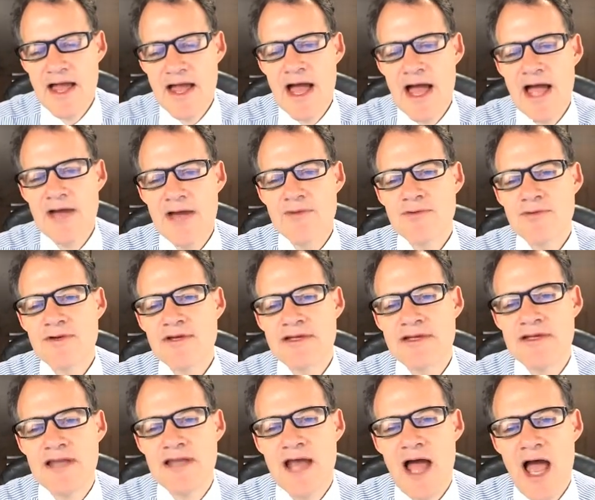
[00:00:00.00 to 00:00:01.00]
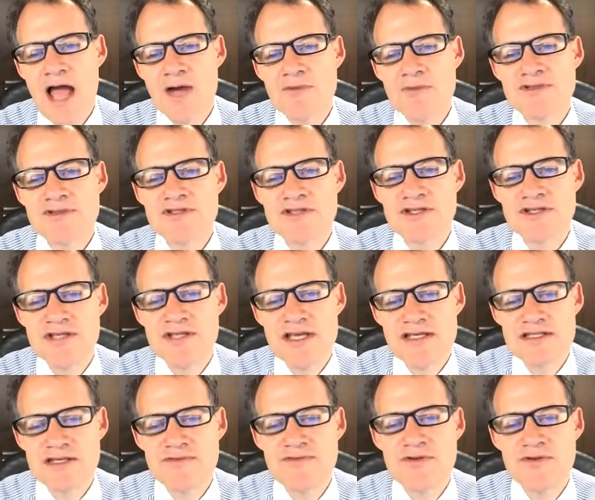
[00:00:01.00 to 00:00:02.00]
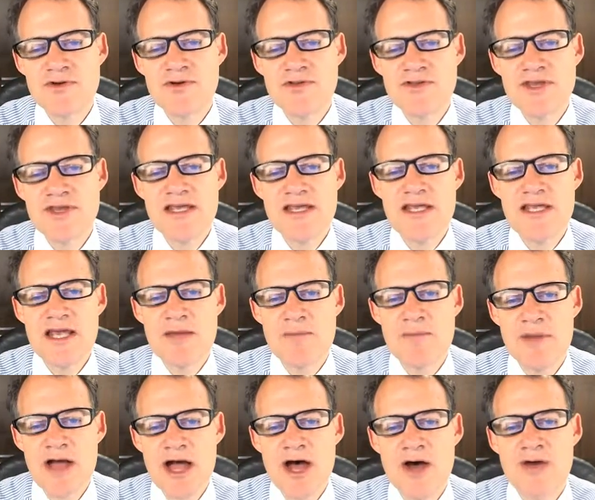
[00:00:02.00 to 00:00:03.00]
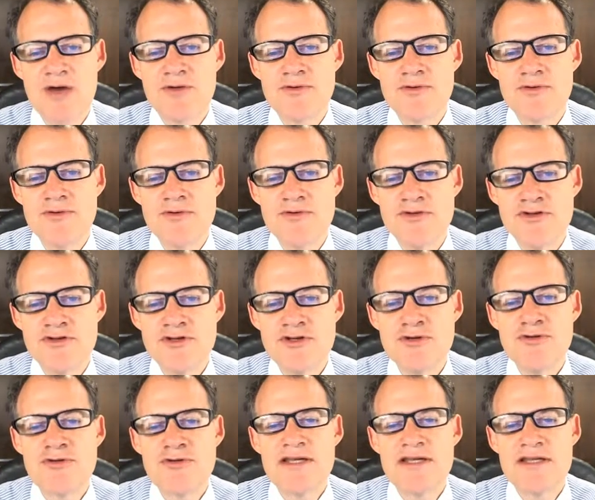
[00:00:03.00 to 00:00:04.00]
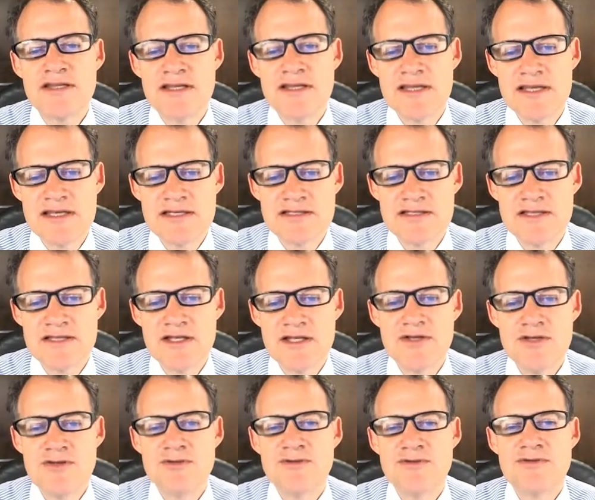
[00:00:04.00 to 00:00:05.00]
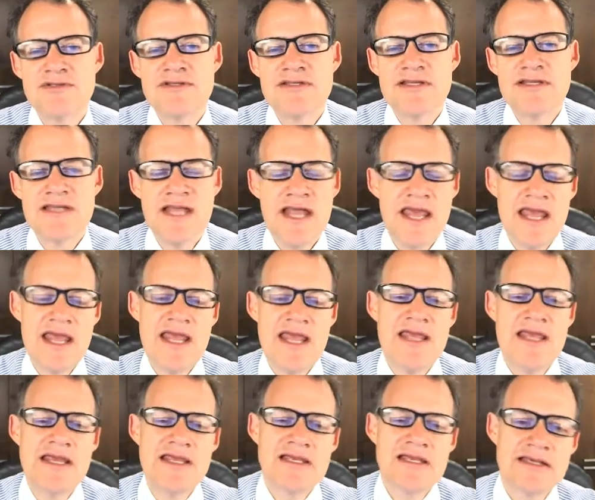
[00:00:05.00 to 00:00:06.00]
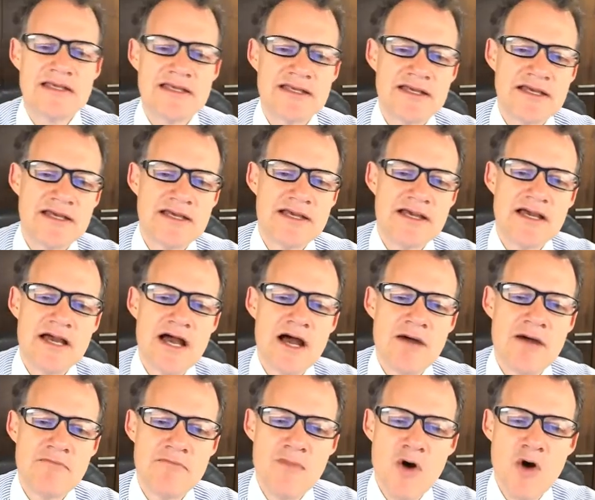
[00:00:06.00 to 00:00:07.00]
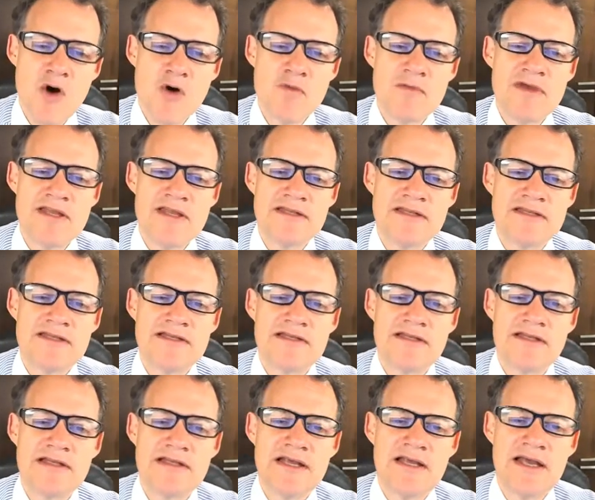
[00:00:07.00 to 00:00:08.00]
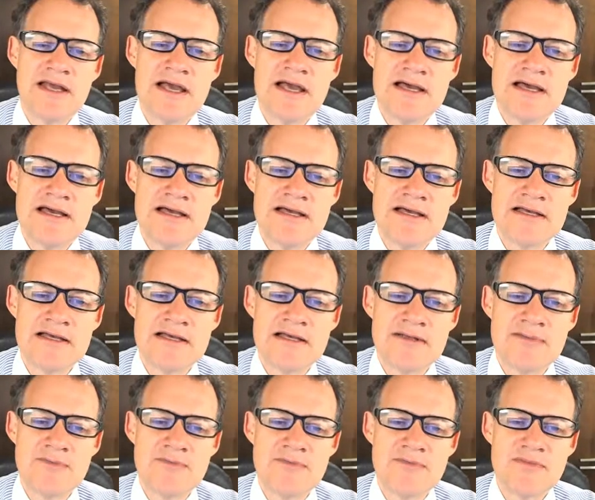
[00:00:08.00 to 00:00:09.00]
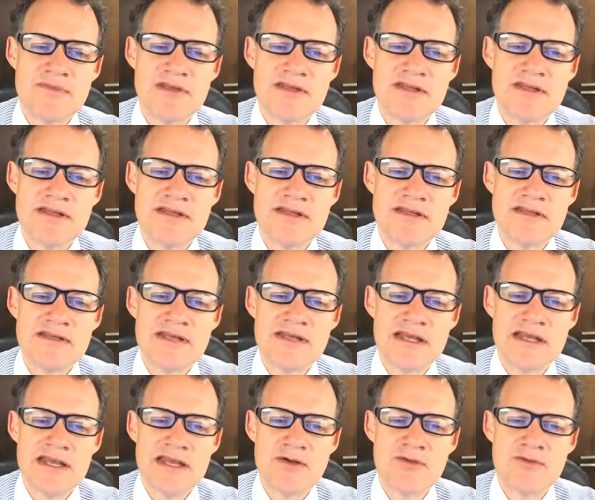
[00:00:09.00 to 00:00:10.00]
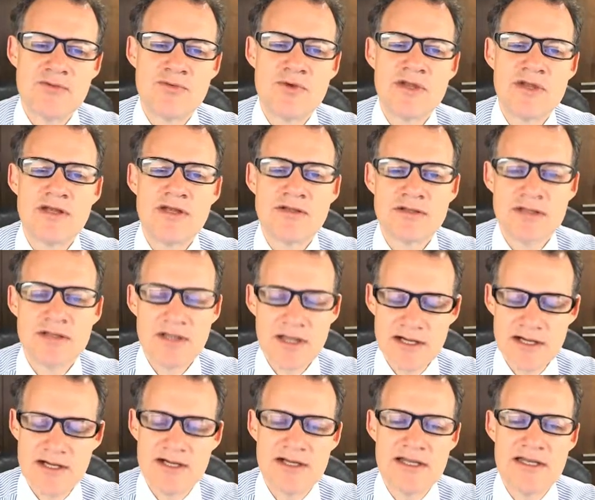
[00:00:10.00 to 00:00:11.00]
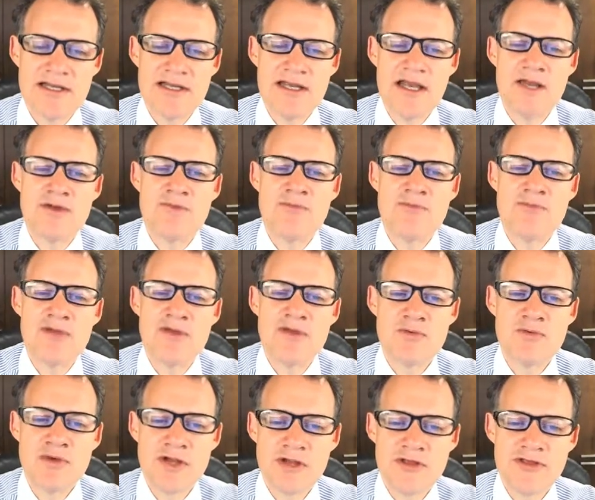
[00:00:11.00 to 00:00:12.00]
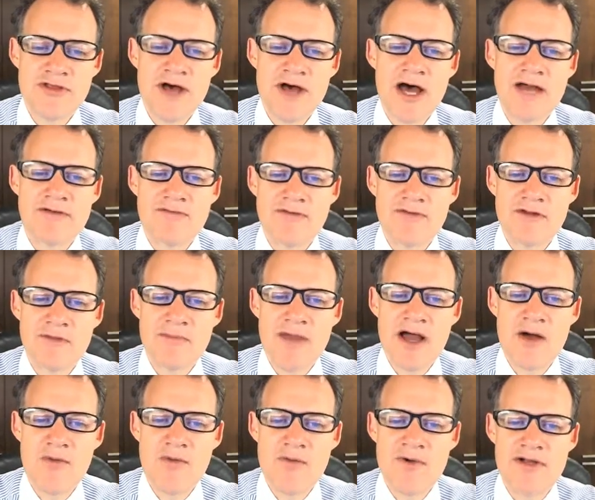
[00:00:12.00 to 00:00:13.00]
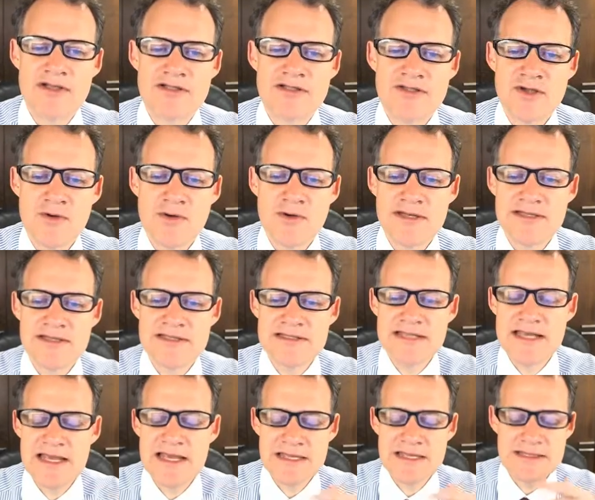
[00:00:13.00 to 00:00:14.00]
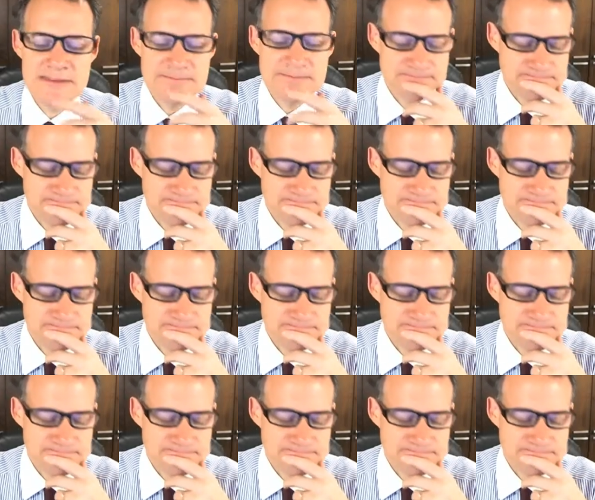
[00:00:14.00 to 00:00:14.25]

I would suggest, if you're thinking about doing this, that you take a moment to get real clarity and be real thoughtful about what it's going to take.